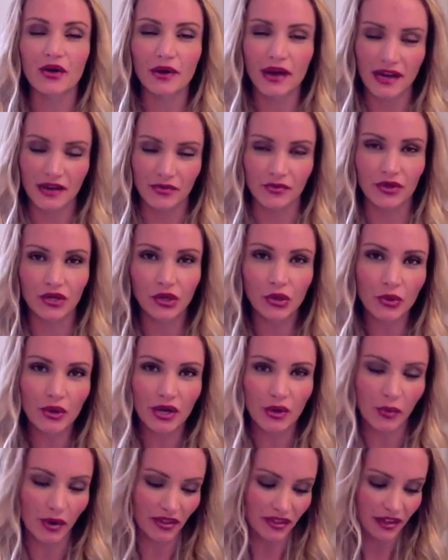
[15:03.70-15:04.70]
Okay, real
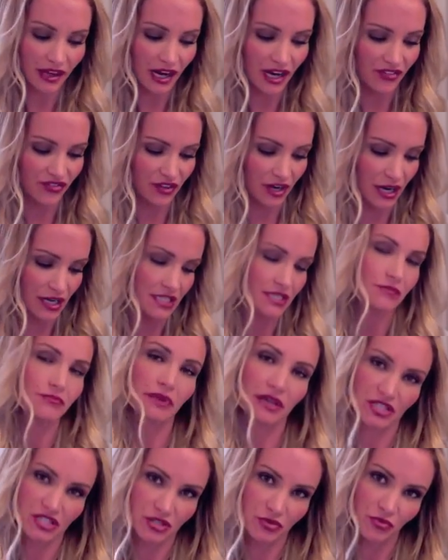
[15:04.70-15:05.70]
quick, one thing I forgot to
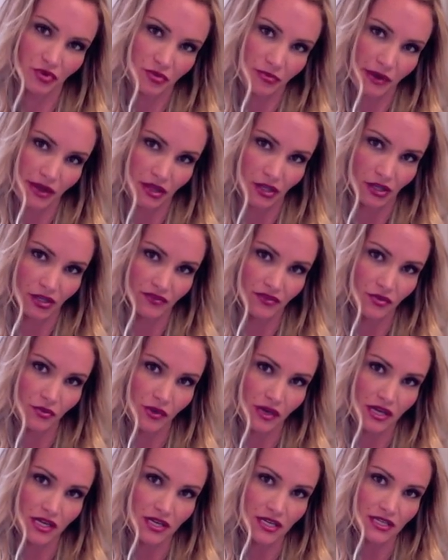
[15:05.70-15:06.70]
mention with my look of the
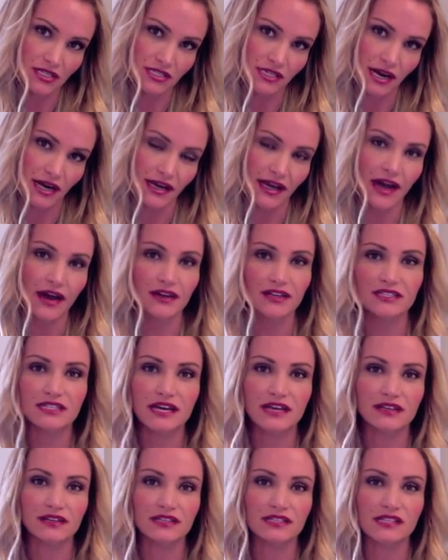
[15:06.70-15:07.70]
week is kind of how to
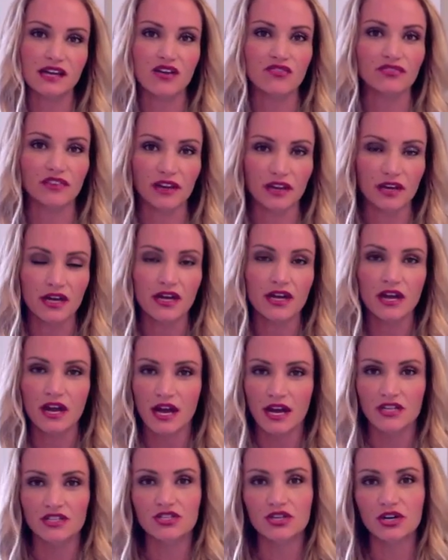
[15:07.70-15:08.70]
take this outfit
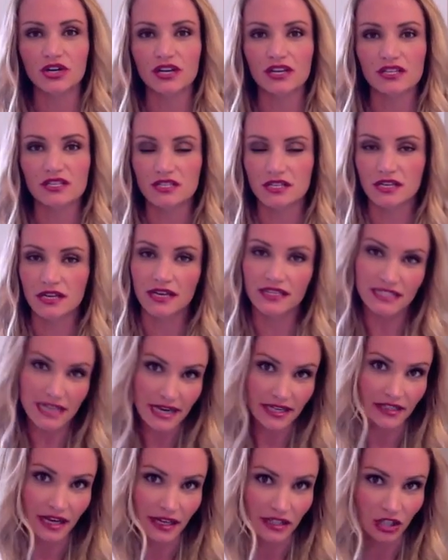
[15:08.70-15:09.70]
and turn it into a
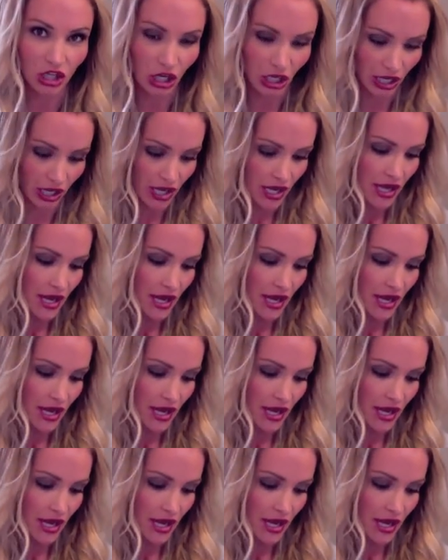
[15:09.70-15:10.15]
date night look.